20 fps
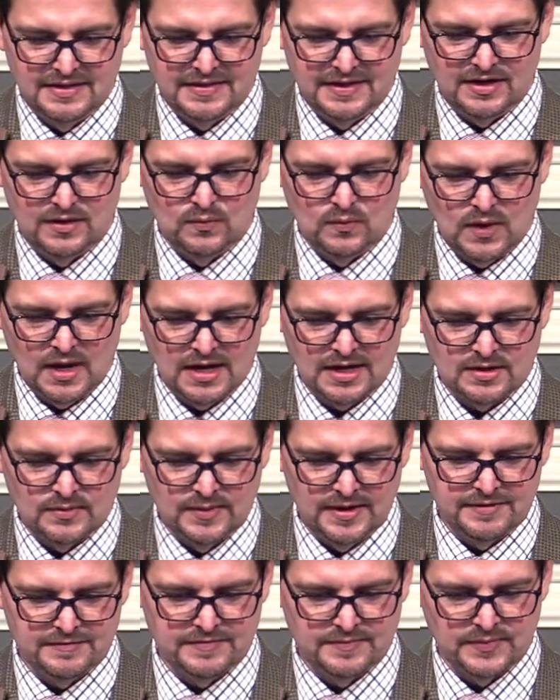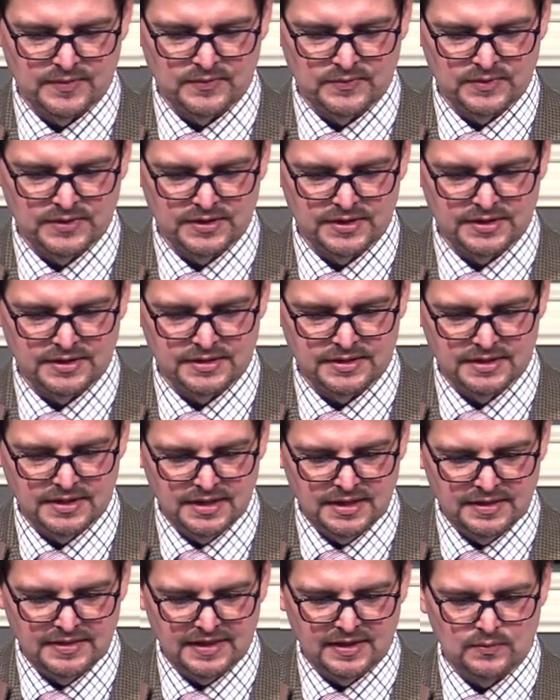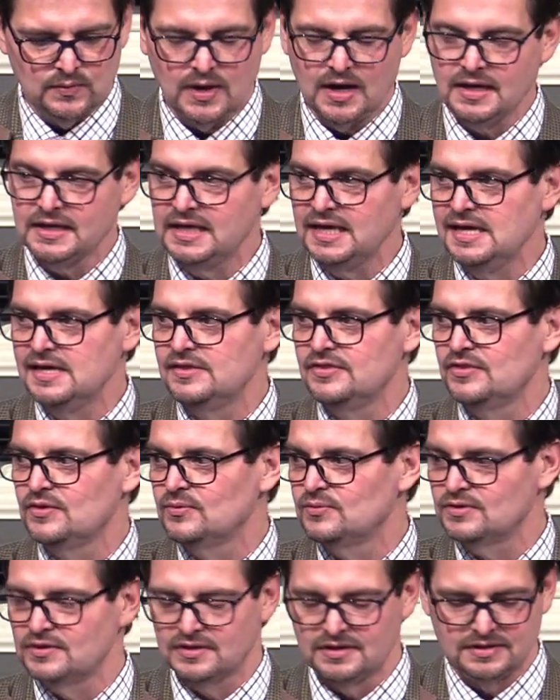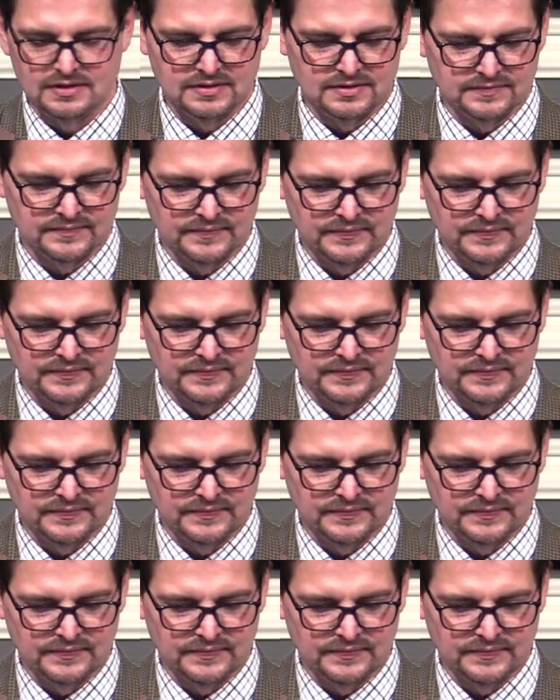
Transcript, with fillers: They don't walk away from the word, they walk in the word.